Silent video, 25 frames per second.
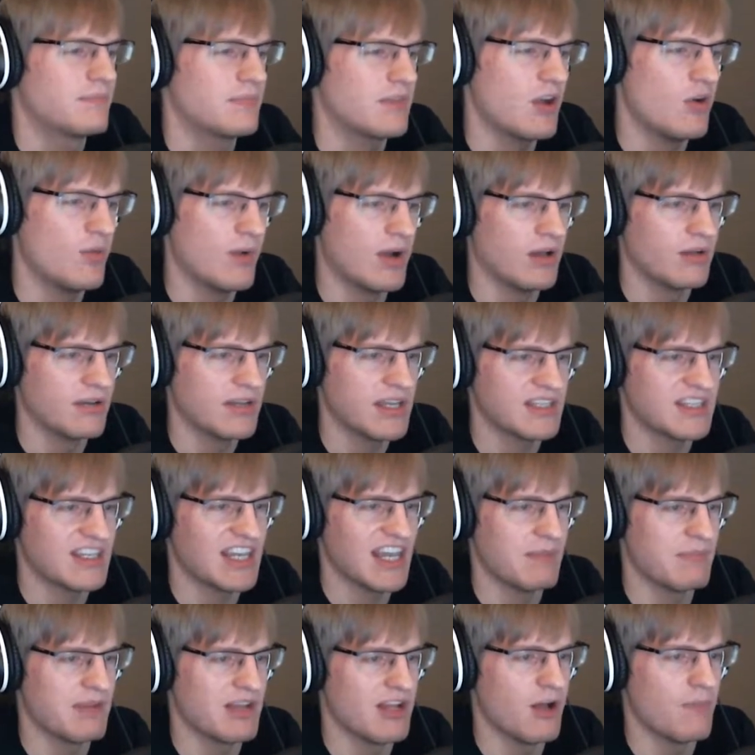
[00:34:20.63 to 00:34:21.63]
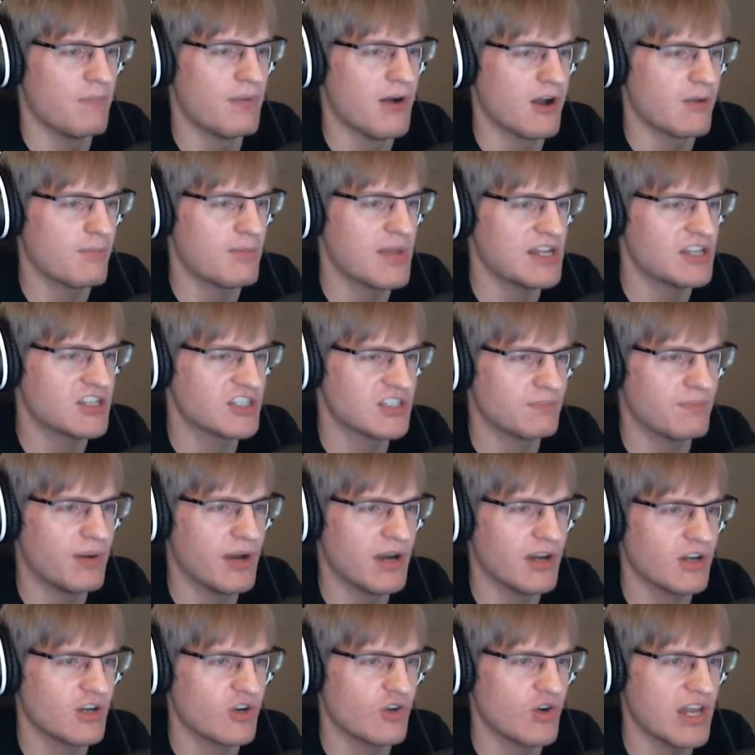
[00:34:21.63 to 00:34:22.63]
Oh, well. Guess it can't be all punk peaches and
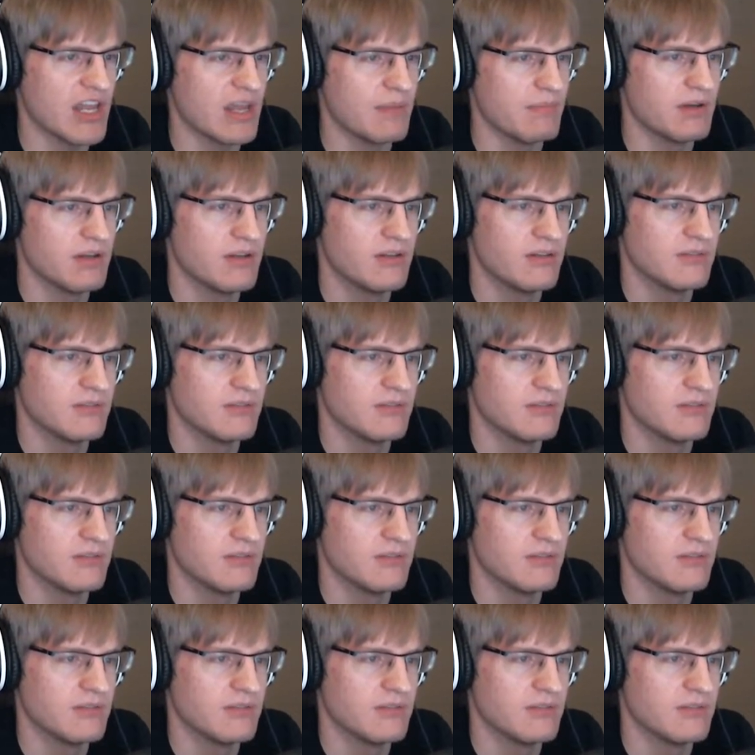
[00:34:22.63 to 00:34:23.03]
punk cream.